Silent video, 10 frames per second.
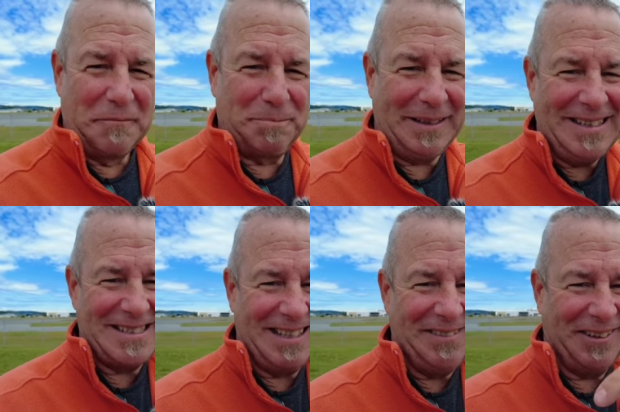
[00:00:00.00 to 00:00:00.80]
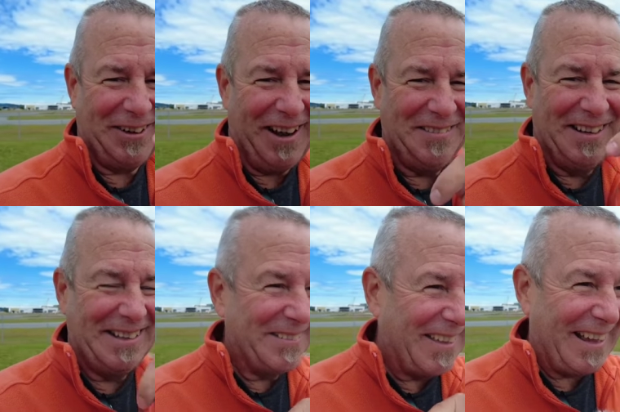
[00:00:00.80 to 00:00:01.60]
Please leave a
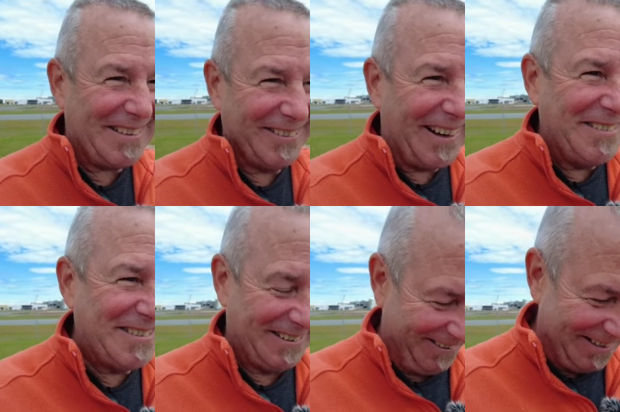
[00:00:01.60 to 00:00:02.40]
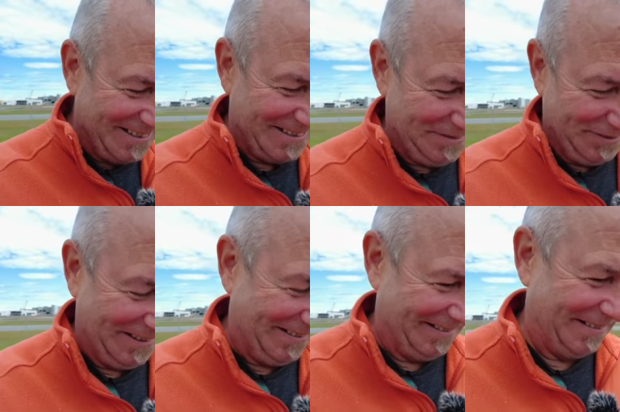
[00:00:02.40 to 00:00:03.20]
comment if that drives you crazy, but
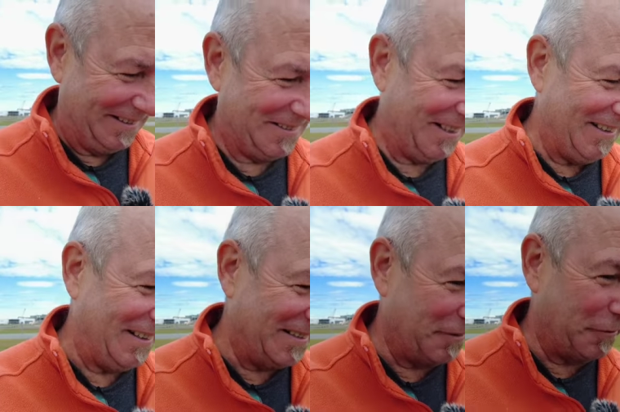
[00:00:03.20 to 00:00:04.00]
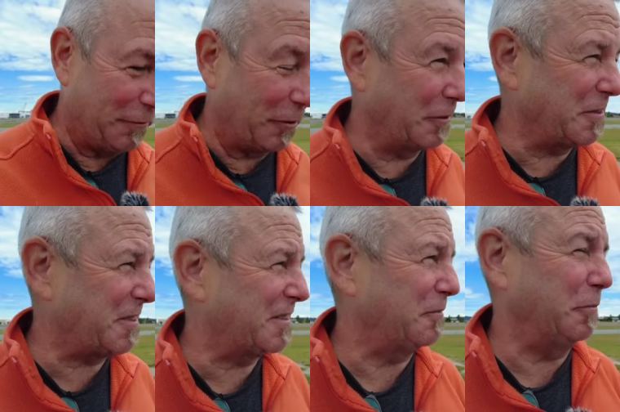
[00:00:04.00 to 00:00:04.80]
I'll tell you, the
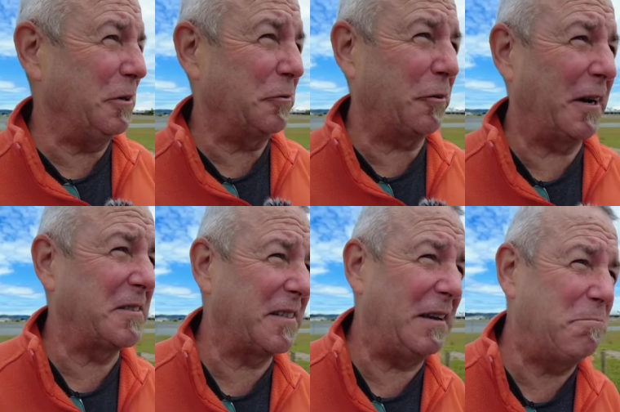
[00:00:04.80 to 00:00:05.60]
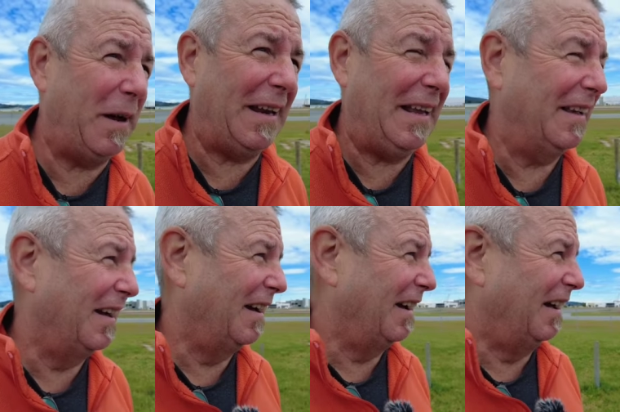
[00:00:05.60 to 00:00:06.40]
reverse, when you're trying to save money,
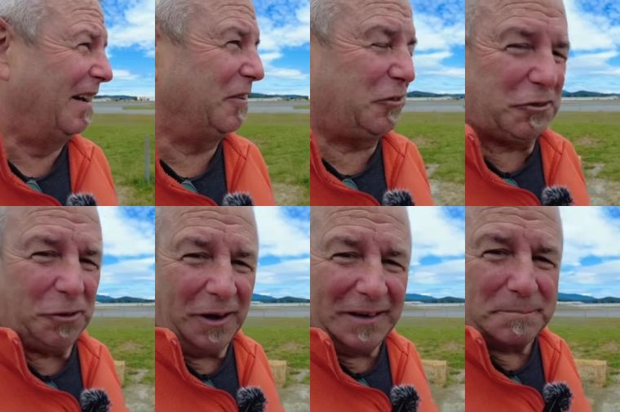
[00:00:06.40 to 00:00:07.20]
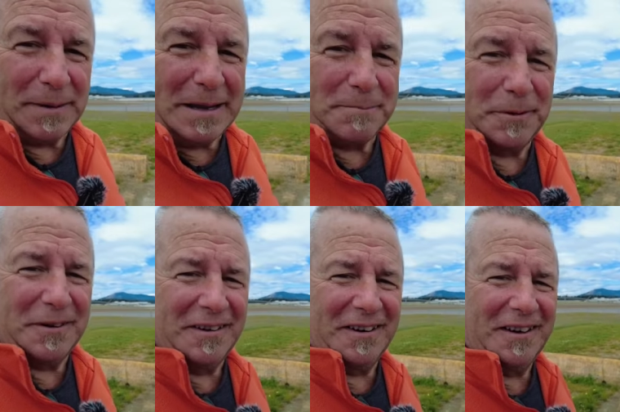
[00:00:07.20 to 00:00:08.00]
toilet
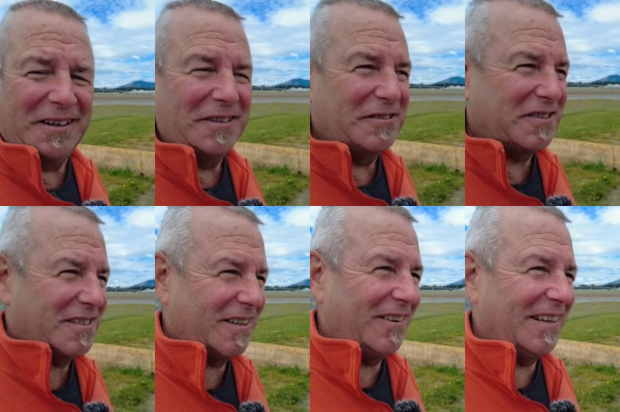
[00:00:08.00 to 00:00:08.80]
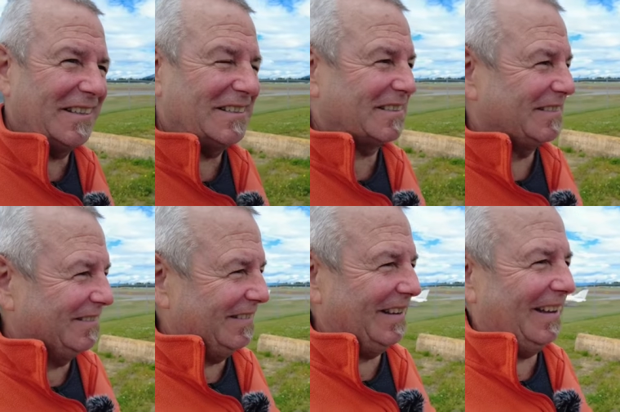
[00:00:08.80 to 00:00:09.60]
paper, are you serious?
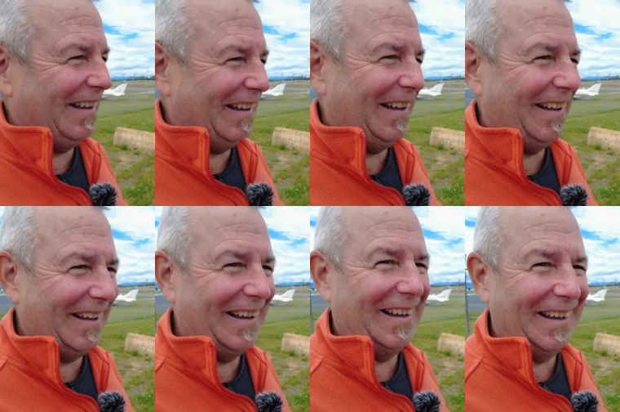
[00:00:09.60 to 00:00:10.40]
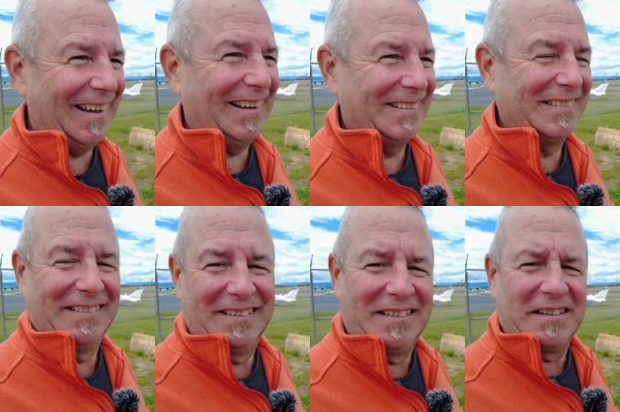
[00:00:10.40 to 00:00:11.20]
Ah.
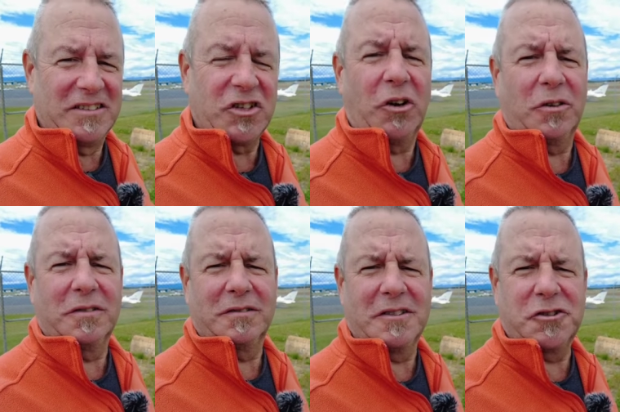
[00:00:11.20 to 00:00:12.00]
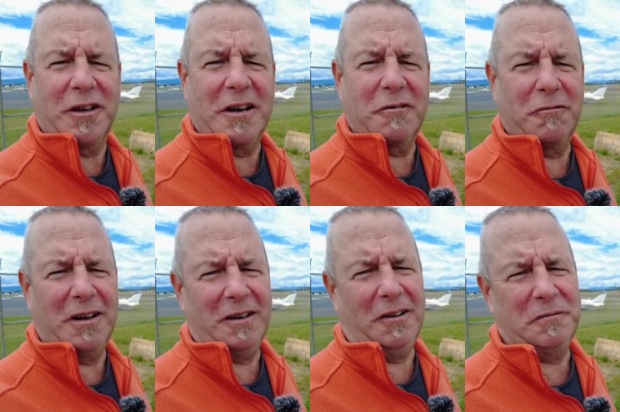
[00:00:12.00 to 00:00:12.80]
So, is your
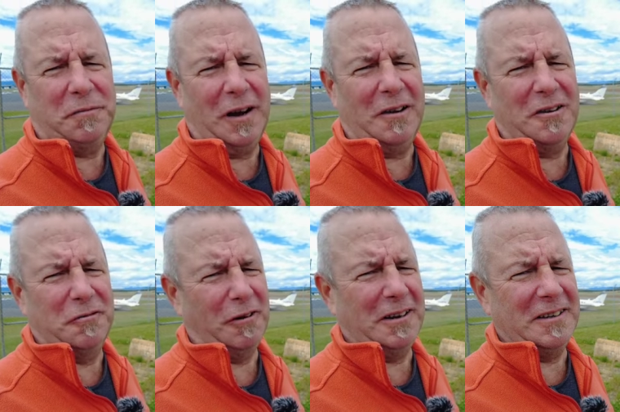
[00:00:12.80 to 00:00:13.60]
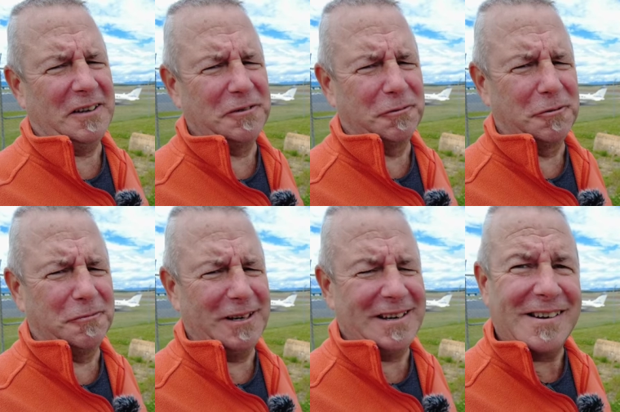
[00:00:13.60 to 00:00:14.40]
hair on fire and you're running down the road
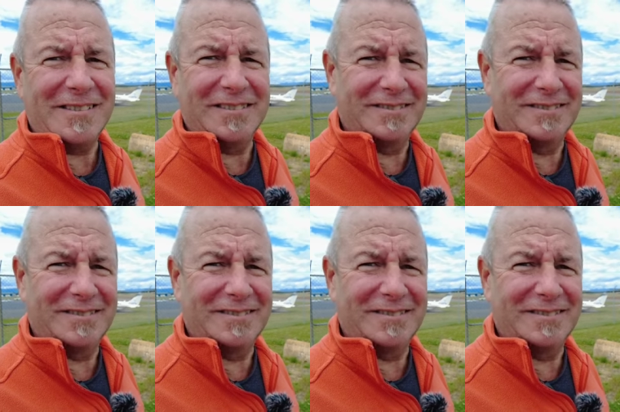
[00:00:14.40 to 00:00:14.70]
right now?